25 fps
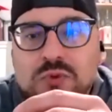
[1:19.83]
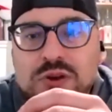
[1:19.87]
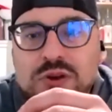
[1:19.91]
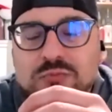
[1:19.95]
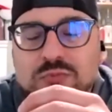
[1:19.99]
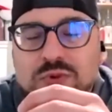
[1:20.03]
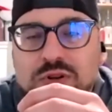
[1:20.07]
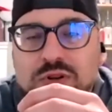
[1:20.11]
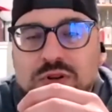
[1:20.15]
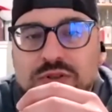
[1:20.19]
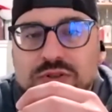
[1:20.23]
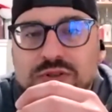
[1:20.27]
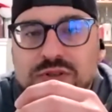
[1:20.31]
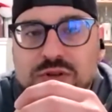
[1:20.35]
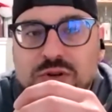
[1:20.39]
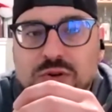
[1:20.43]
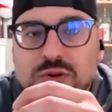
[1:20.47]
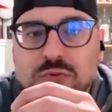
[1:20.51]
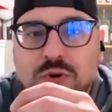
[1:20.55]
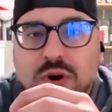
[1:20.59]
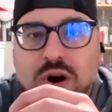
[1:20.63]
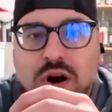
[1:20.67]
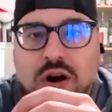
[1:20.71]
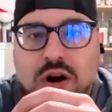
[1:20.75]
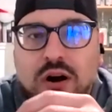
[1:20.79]
we will
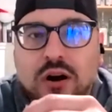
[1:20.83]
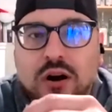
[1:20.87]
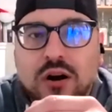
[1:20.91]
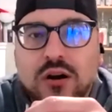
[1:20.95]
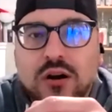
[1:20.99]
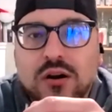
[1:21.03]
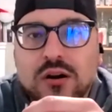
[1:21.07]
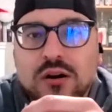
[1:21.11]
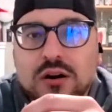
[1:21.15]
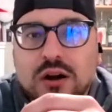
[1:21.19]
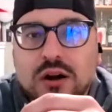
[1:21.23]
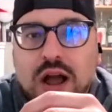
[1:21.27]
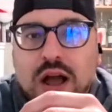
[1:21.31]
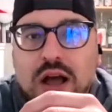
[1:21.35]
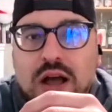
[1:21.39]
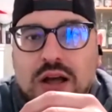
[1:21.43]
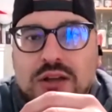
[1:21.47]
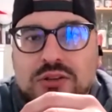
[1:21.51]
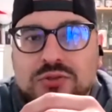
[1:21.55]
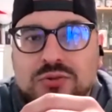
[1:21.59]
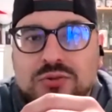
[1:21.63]
do our uh,